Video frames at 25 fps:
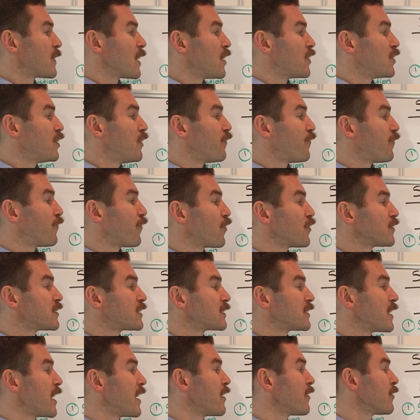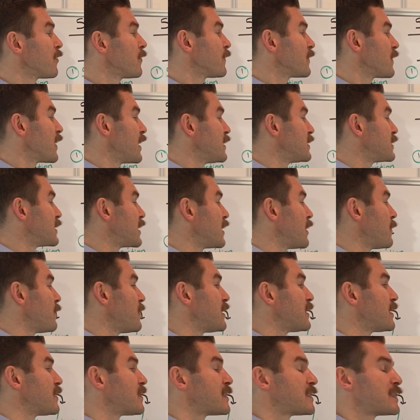The first layer is going to
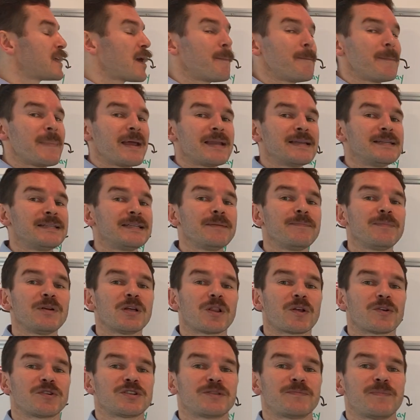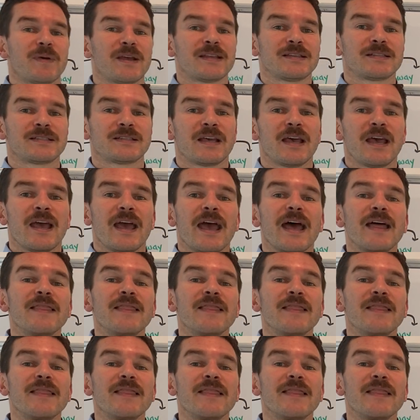be the submandibular space,